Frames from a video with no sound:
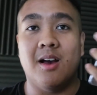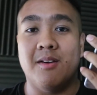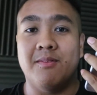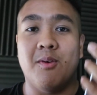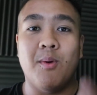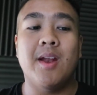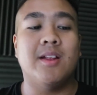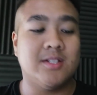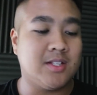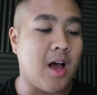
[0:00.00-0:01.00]
of when
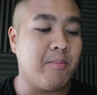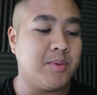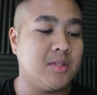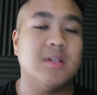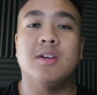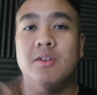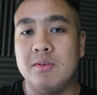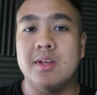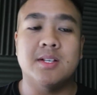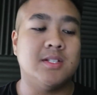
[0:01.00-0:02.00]
it stops, you
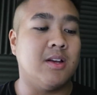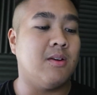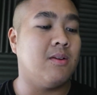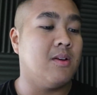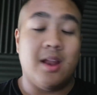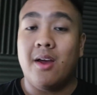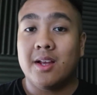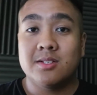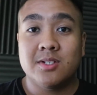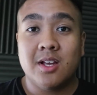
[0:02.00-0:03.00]
do this. So now I
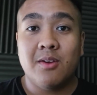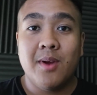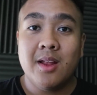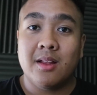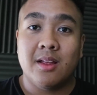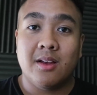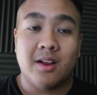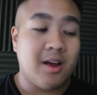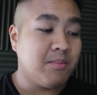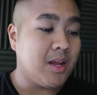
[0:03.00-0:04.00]
guess we're just gonna wait. I'm
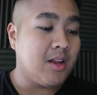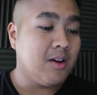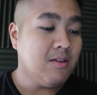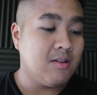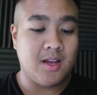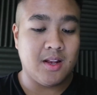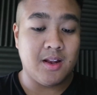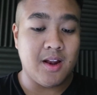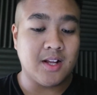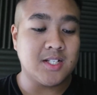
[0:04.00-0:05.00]
gonna update you in
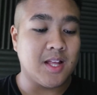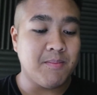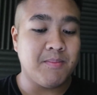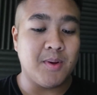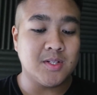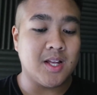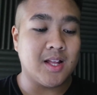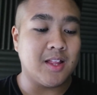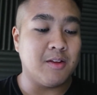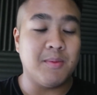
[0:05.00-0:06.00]
the next clip. Most
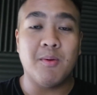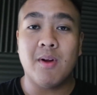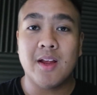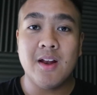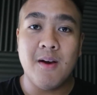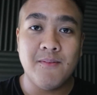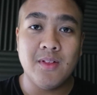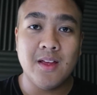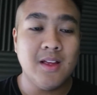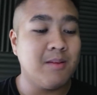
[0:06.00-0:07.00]
likely it'll be working,
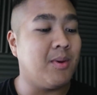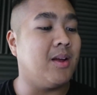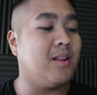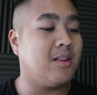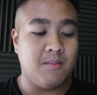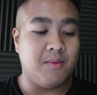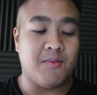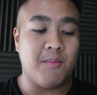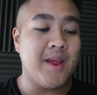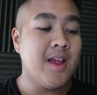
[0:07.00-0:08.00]
hopefully. But
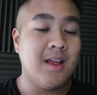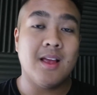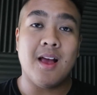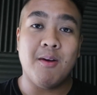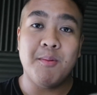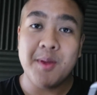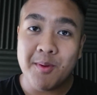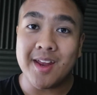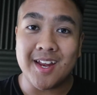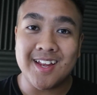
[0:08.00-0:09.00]
for me, I will be
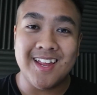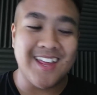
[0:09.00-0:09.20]
waiting.